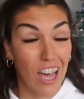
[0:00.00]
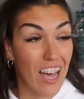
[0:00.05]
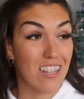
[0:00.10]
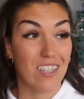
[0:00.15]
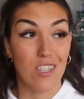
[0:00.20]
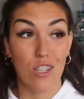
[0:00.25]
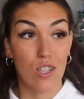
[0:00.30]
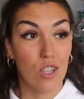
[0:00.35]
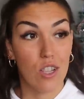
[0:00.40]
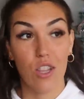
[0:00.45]

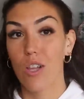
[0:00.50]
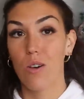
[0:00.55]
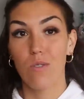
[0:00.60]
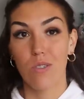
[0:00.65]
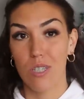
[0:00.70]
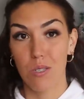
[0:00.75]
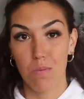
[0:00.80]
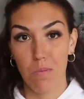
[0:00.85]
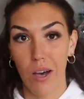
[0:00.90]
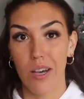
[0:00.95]
as
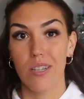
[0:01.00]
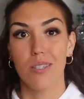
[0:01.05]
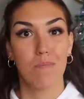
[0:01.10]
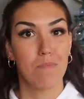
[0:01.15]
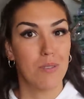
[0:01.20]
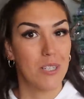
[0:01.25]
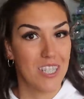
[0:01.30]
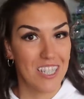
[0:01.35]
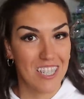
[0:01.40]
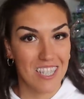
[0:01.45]
close as
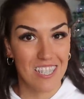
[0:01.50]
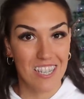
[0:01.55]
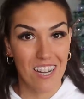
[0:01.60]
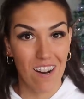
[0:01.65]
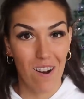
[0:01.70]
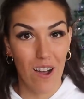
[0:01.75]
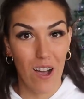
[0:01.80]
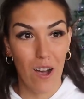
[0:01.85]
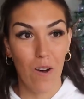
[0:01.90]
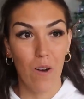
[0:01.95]
possible to
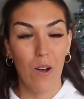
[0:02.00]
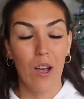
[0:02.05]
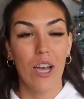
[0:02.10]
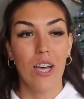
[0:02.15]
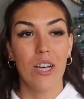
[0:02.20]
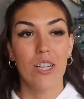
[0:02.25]
zero.